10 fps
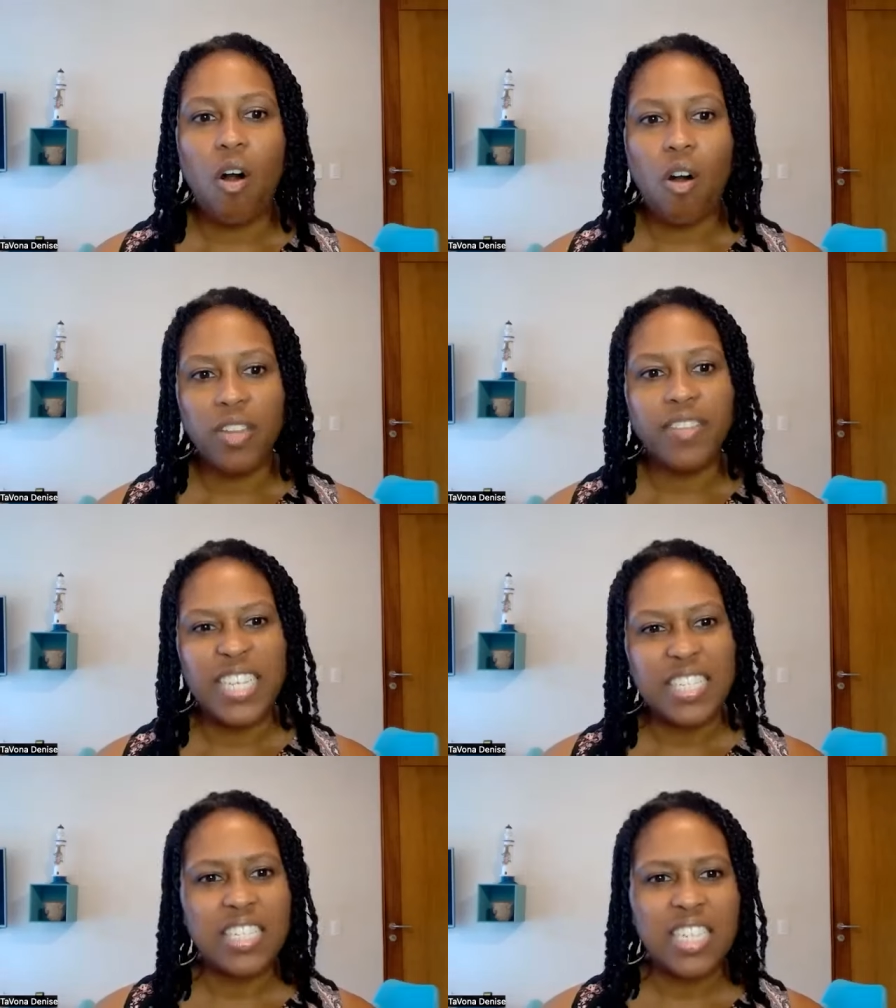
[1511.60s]
all of
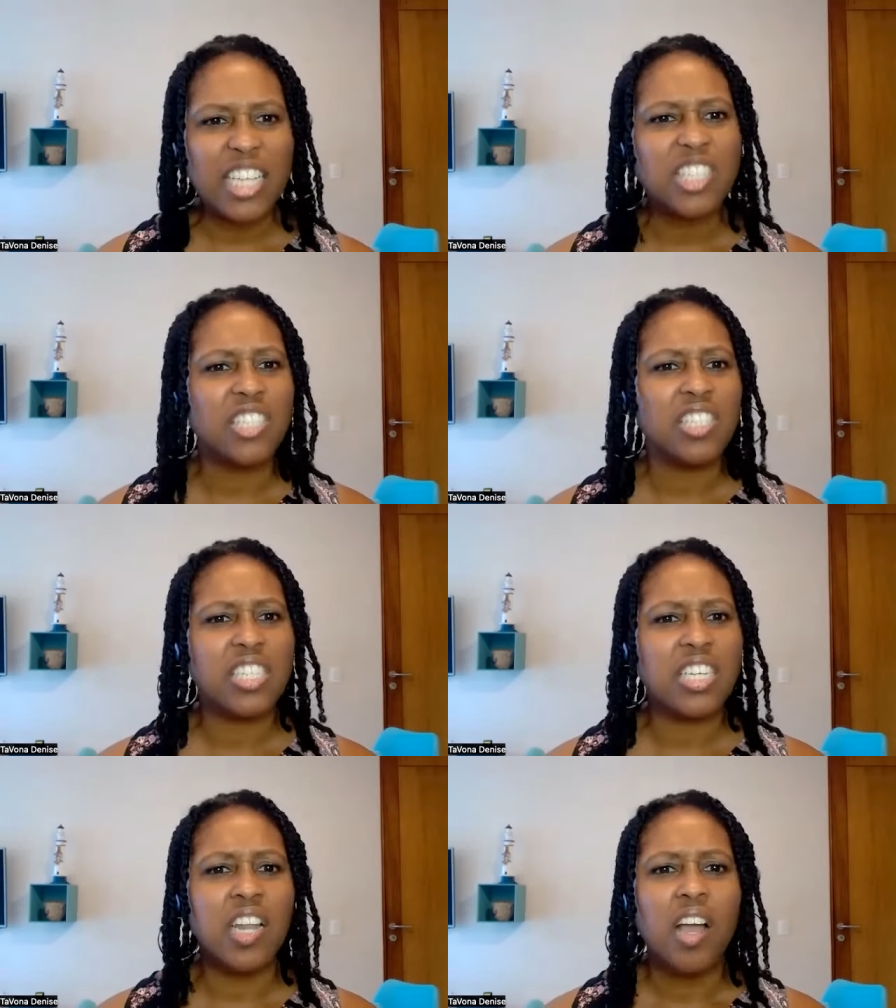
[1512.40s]
these
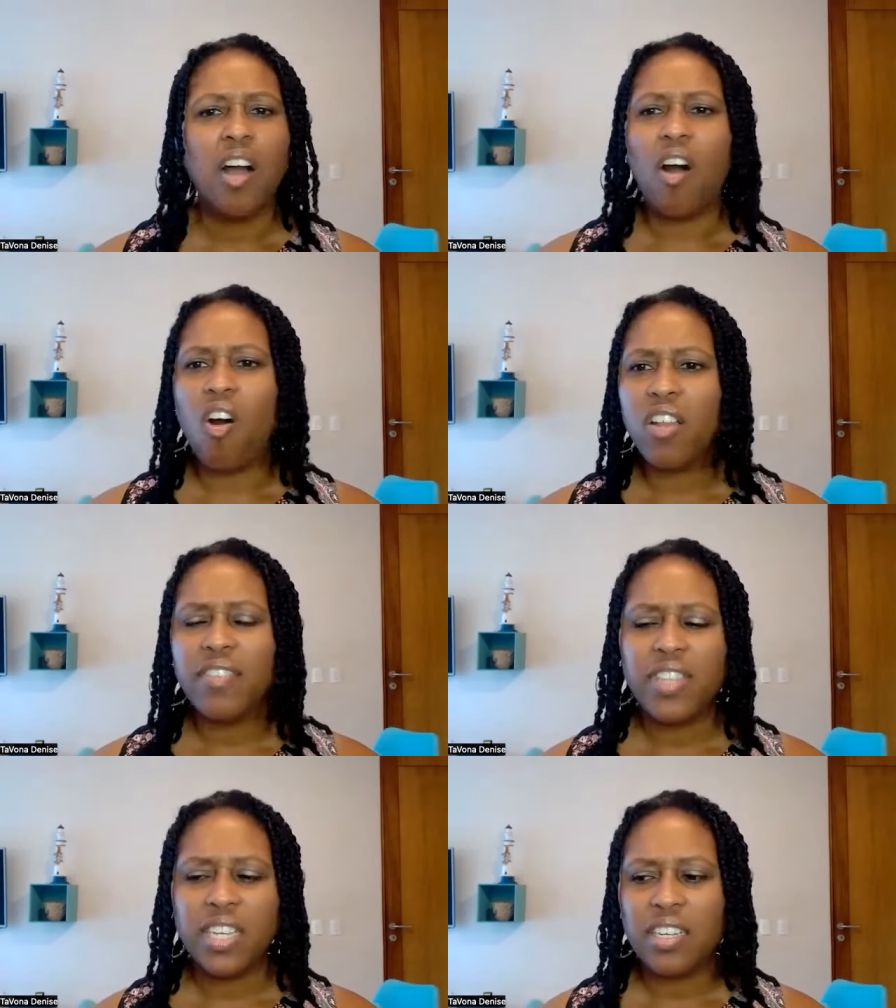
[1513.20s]
touches and all
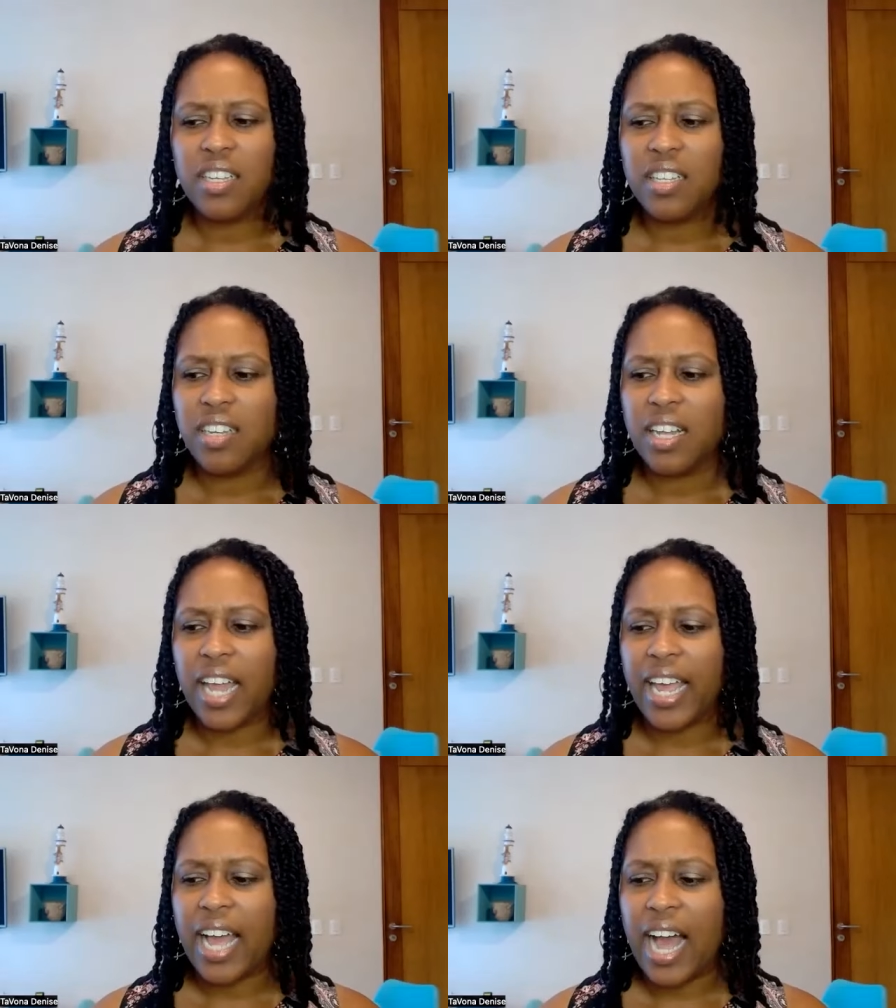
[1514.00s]
of the like.